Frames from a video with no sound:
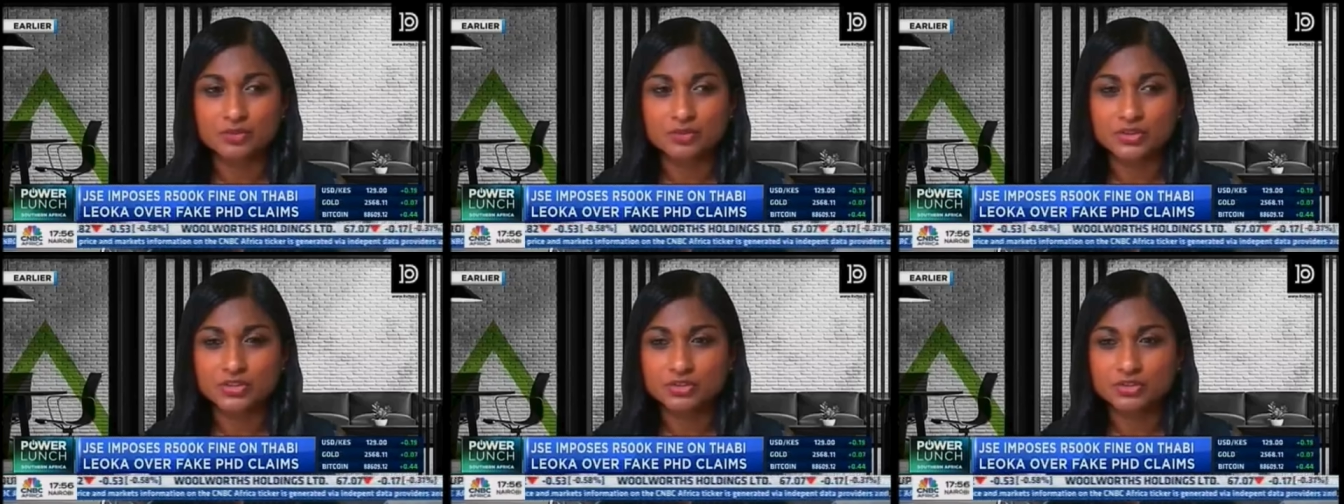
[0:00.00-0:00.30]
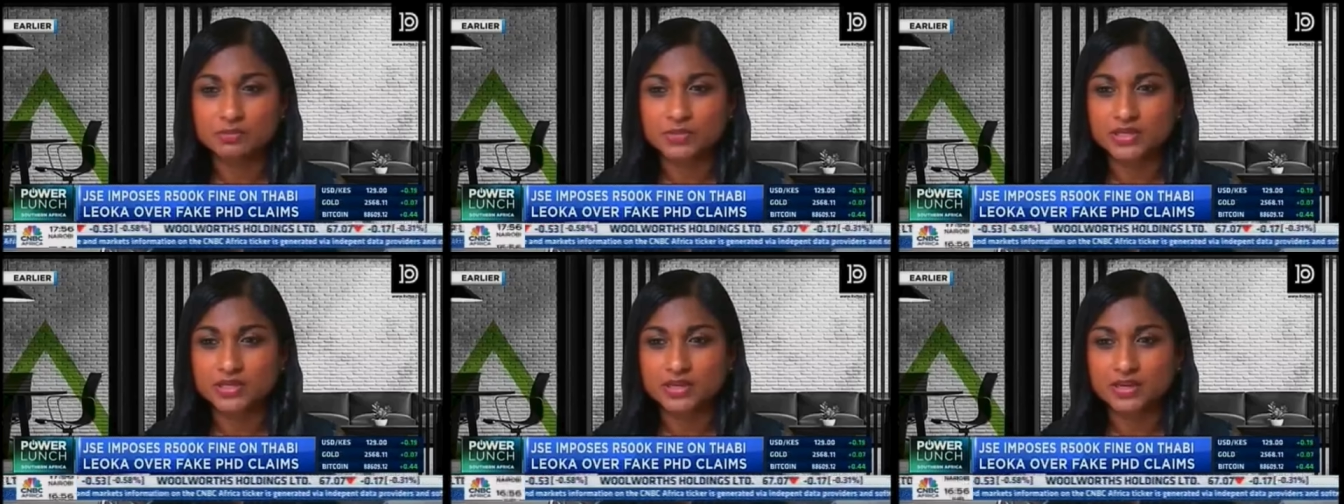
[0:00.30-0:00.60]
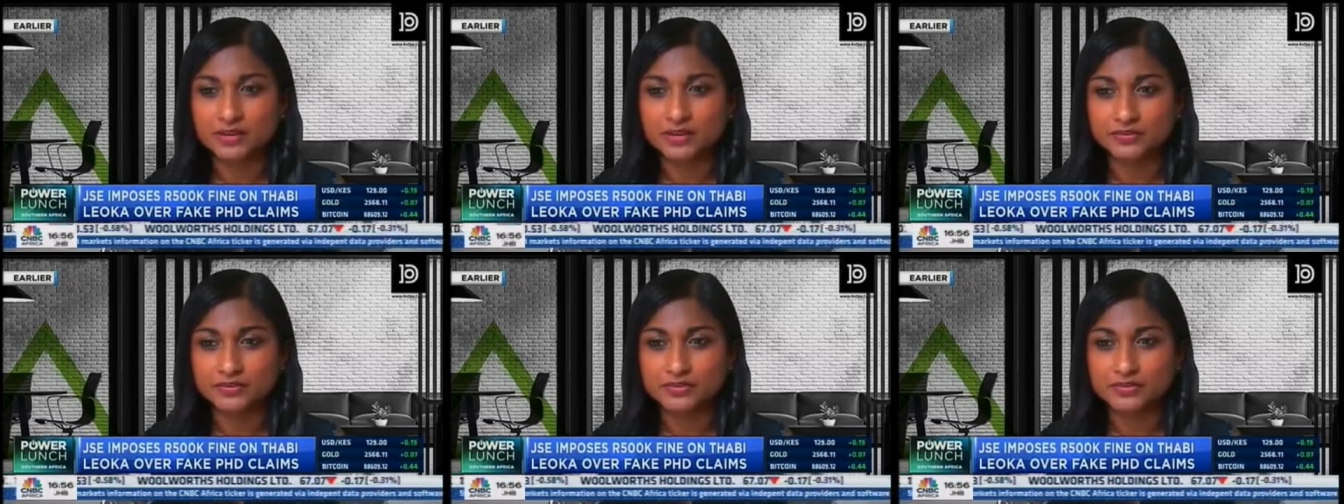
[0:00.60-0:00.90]
of which
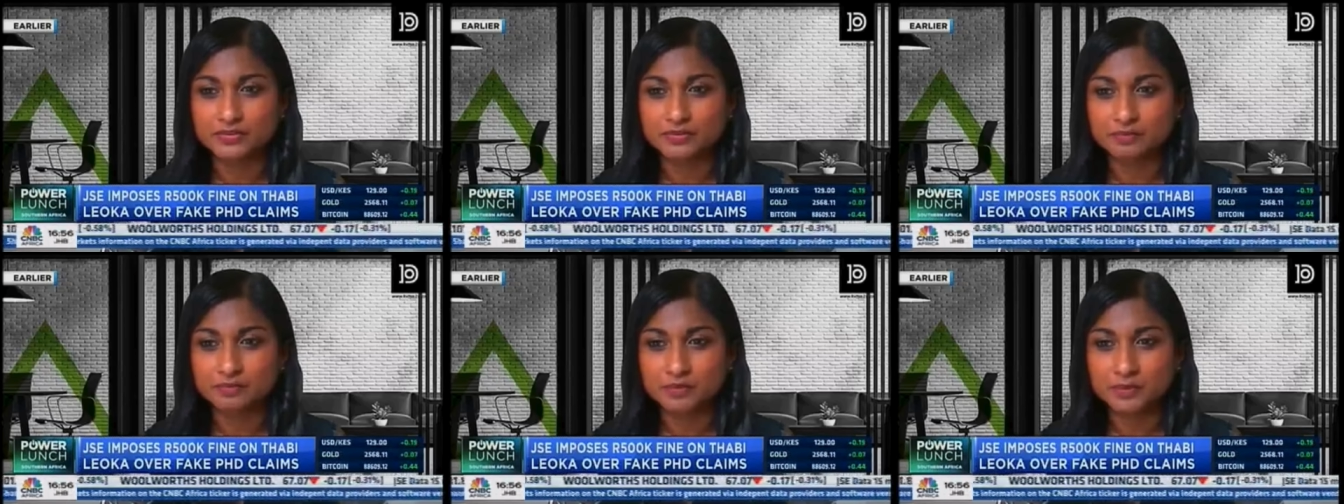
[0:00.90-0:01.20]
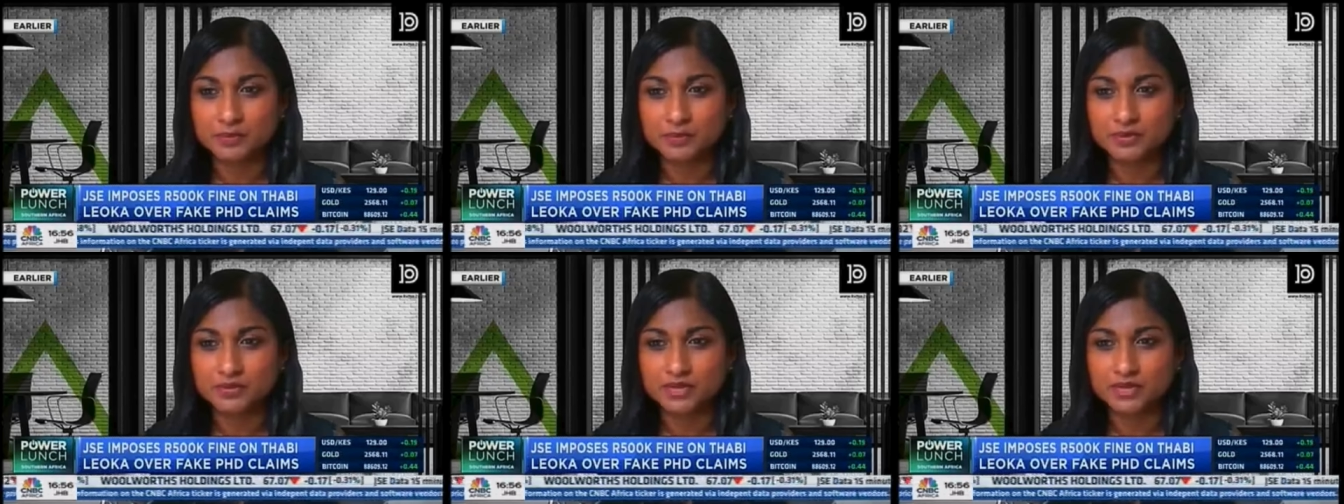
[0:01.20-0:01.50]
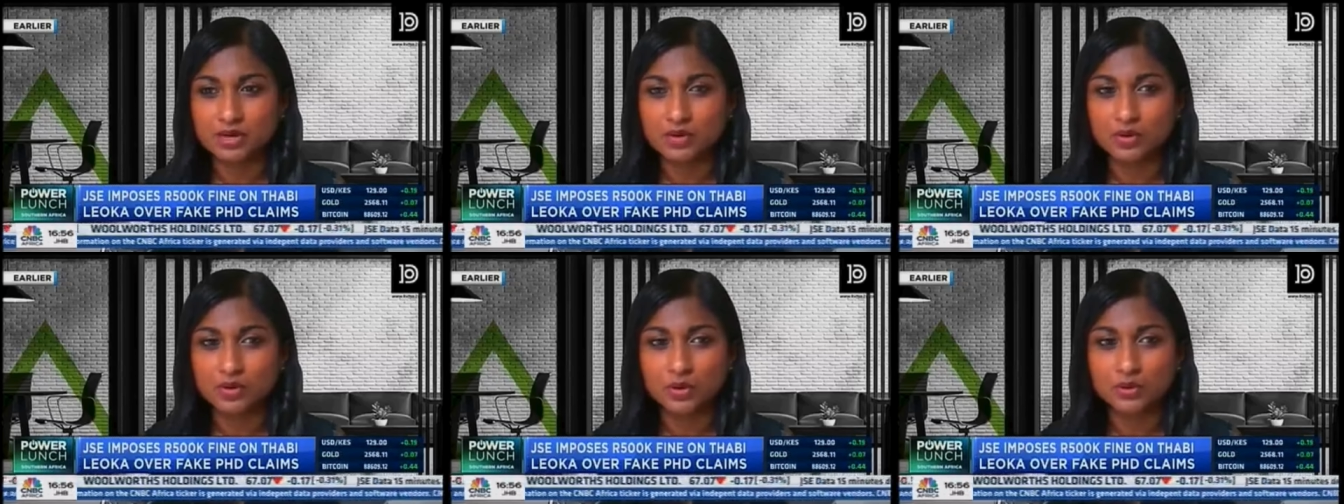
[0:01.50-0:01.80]
many hundreds of
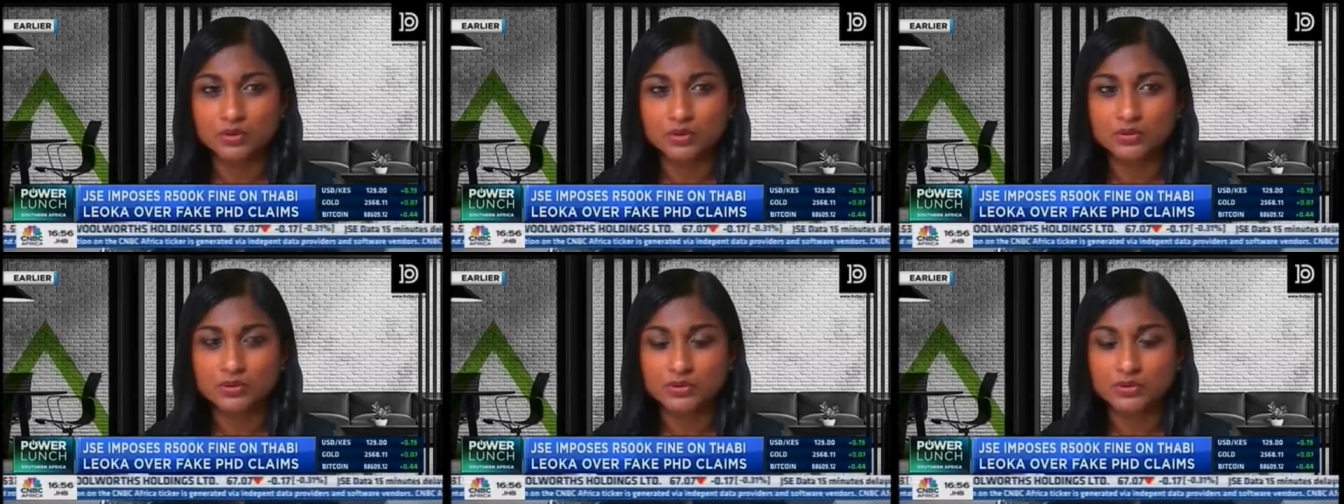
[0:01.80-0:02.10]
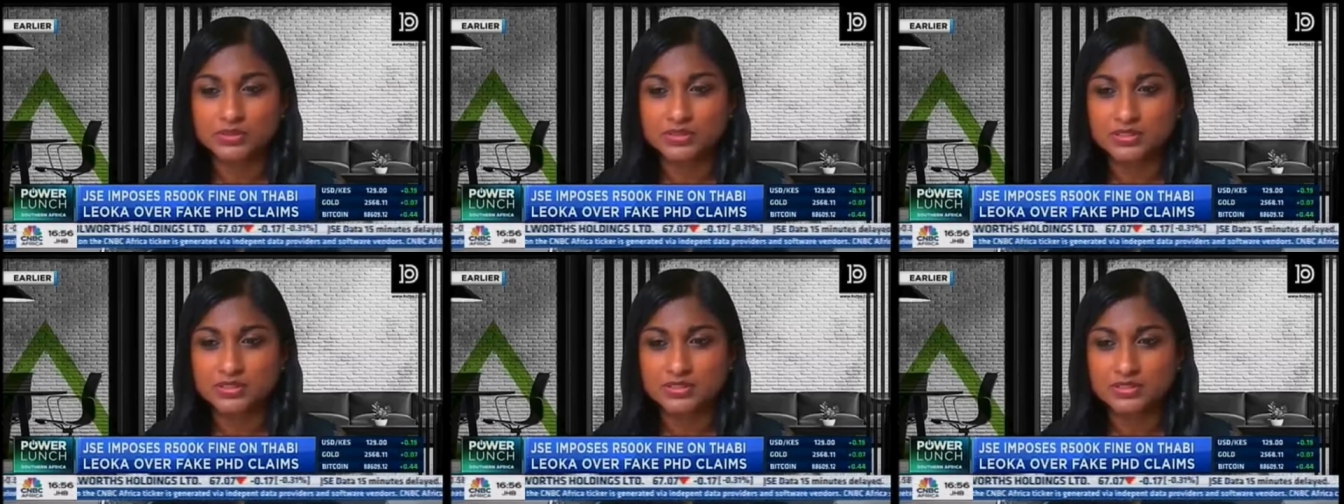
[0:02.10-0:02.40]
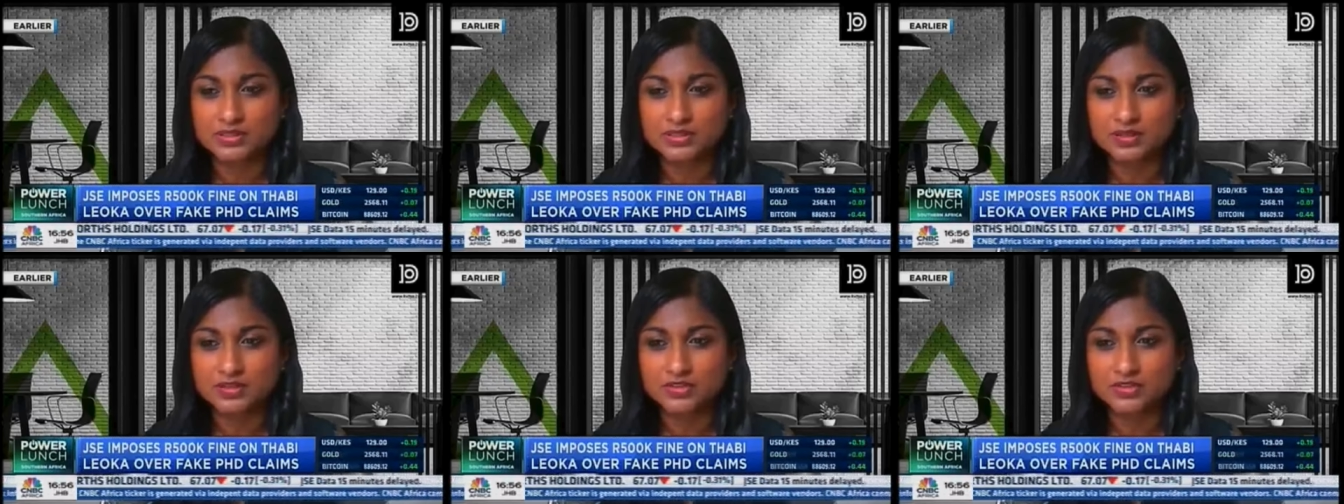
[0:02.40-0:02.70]
people now hold those
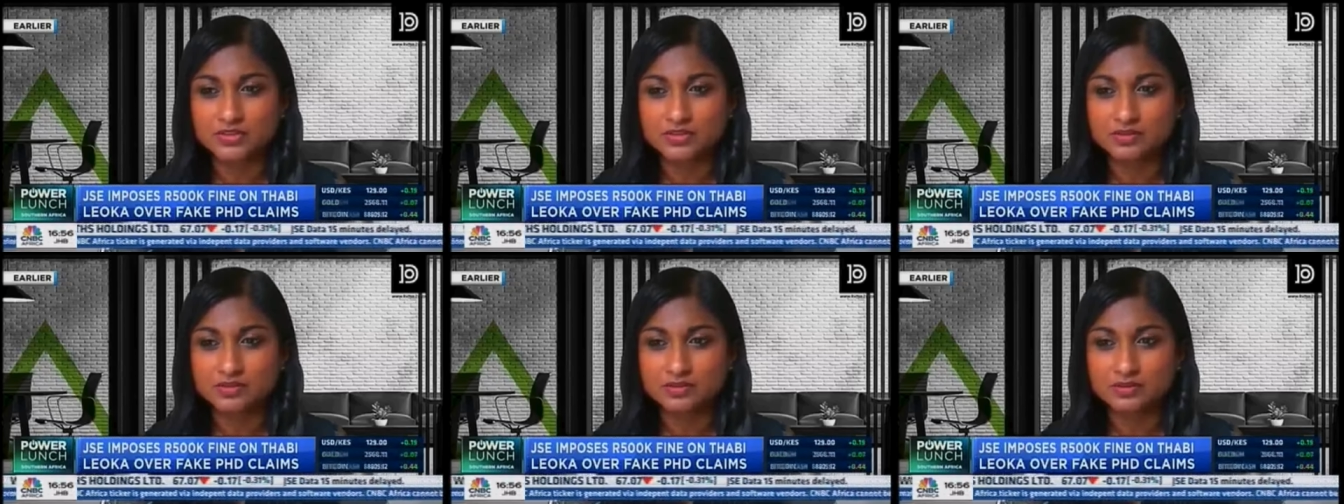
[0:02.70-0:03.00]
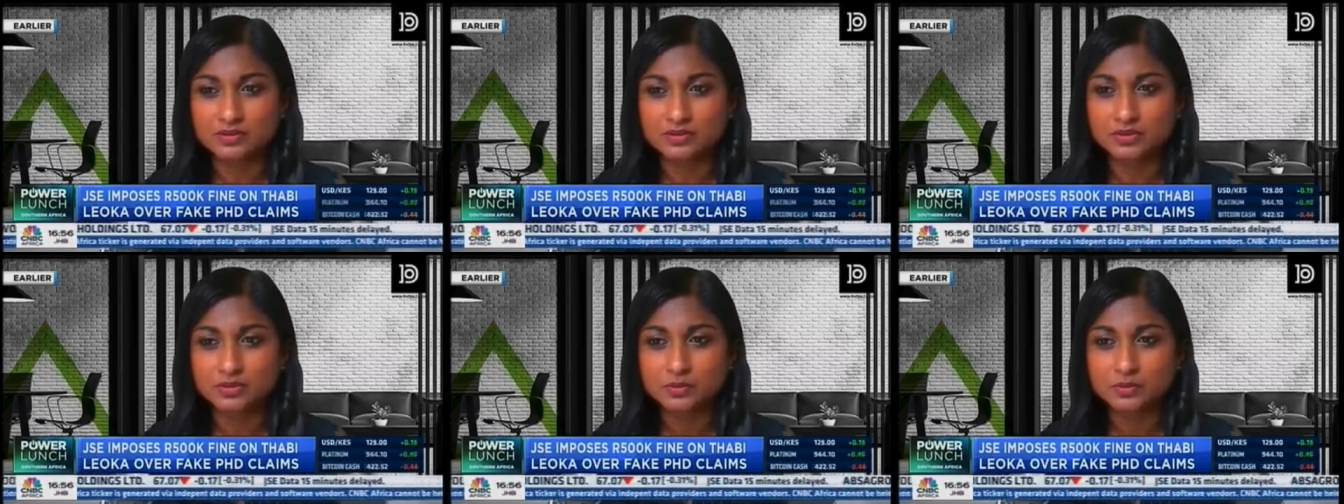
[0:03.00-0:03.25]
designations.